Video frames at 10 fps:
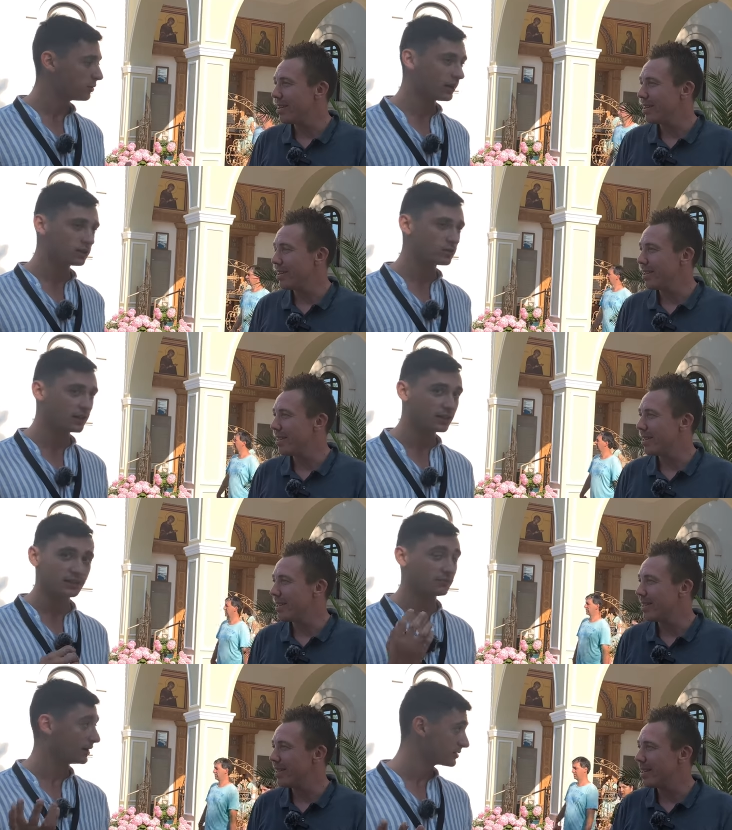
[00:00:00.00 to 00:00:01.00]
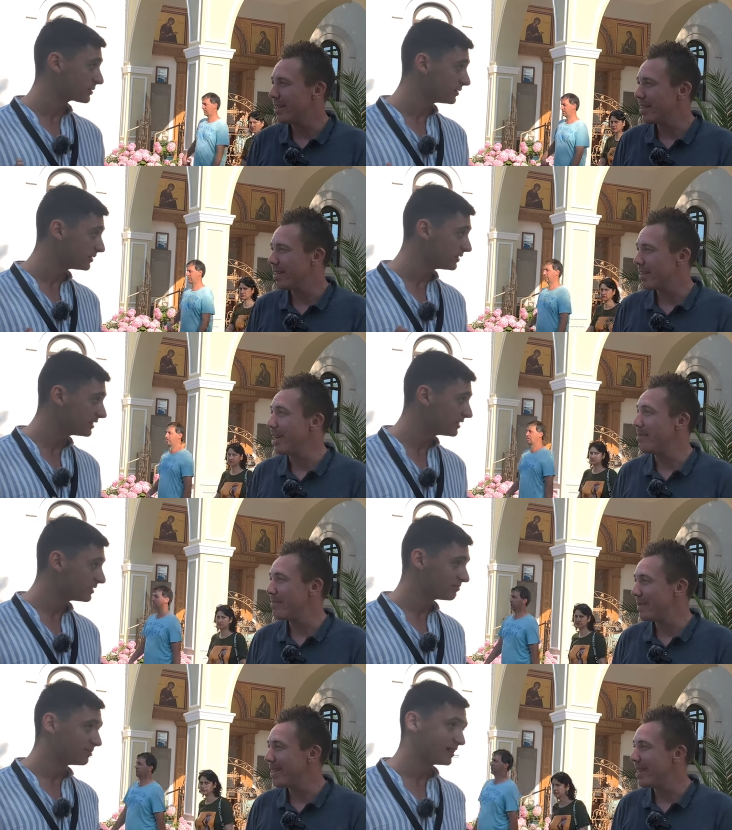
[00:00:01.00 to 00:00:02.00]
Speaker 1: wanted to start in Bansko, yep.
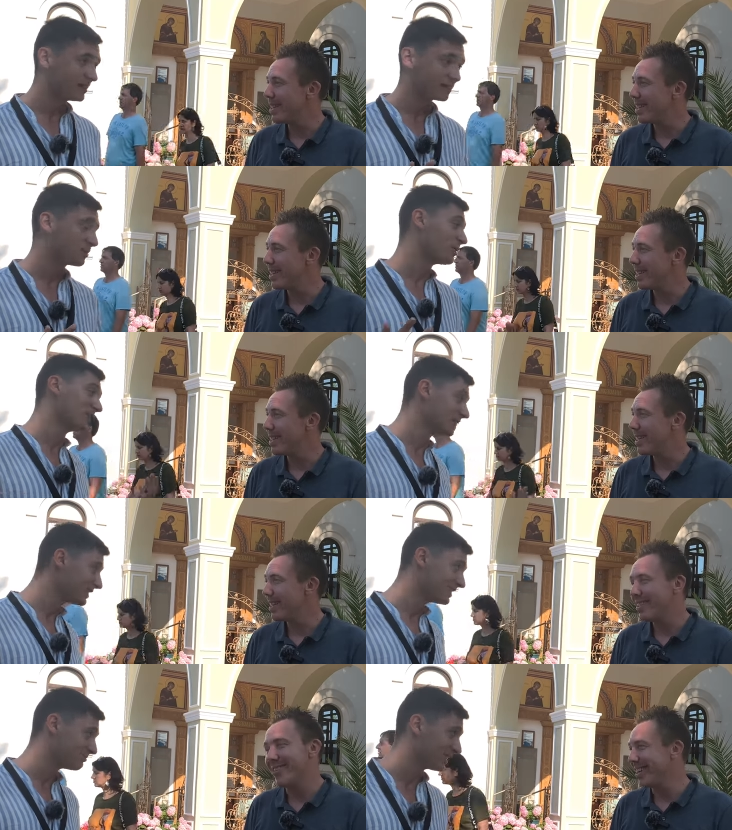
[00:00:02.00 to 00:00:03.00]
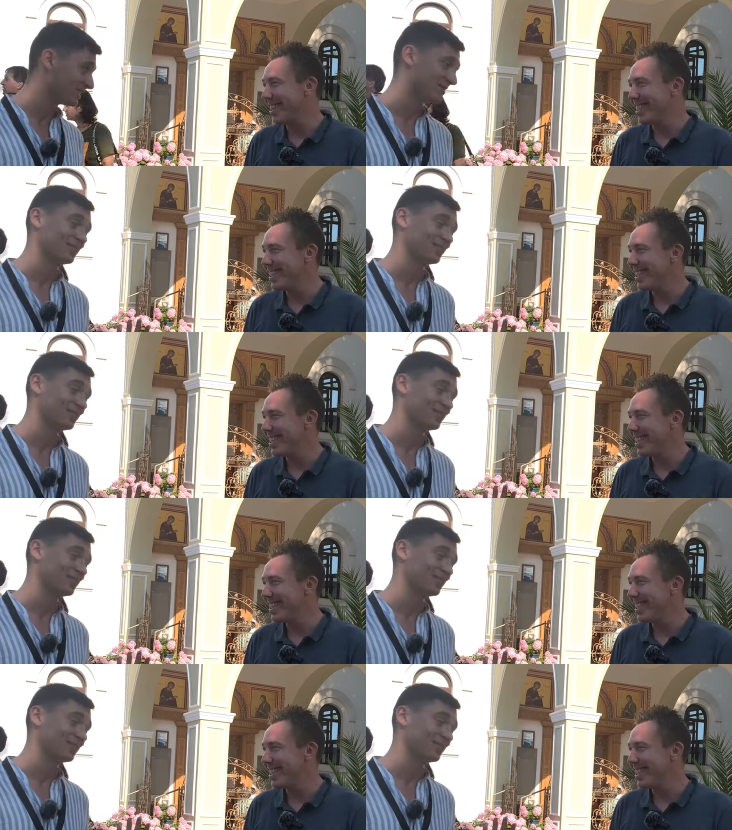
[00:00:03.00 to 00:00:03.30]
but we couldn't okay. because of the